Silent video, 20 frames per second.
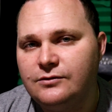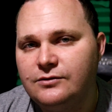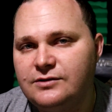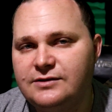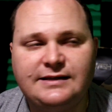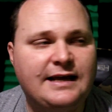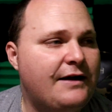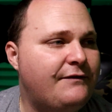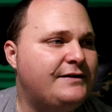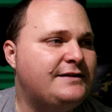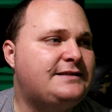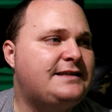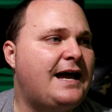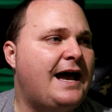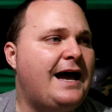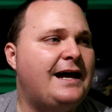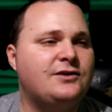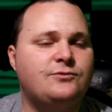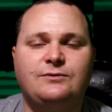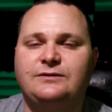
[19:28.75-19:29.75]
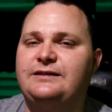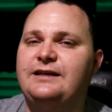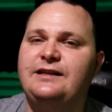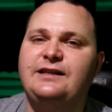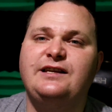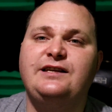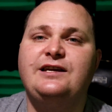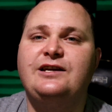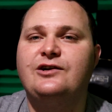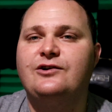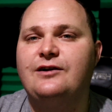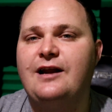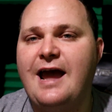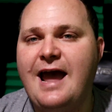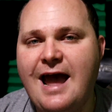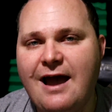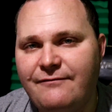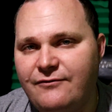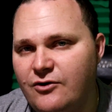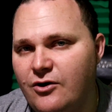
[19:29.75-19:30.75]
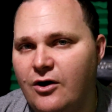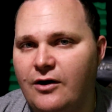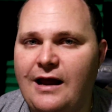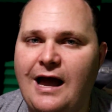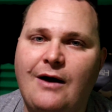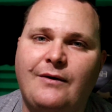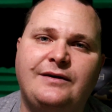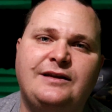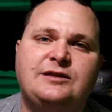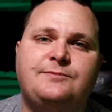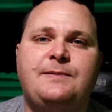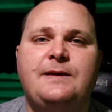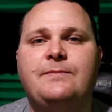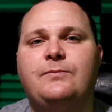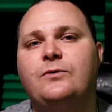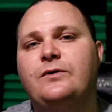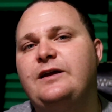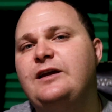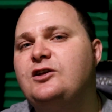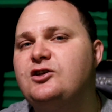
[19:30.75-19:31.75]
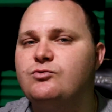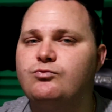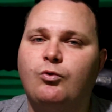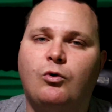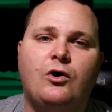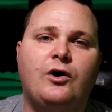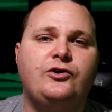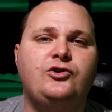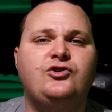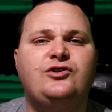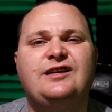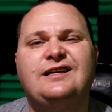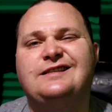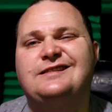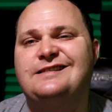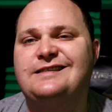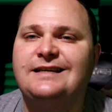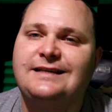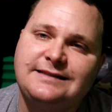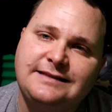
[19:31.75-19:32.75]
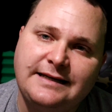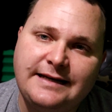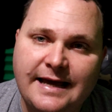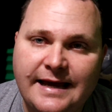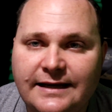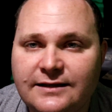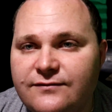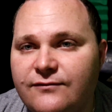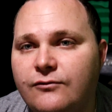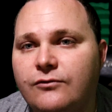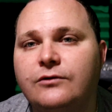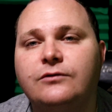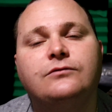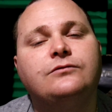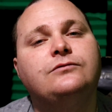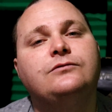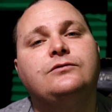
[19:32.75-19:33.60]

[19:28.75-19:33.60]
Seven times within the year and a half you hung out with these people. Each one you did 60 days for.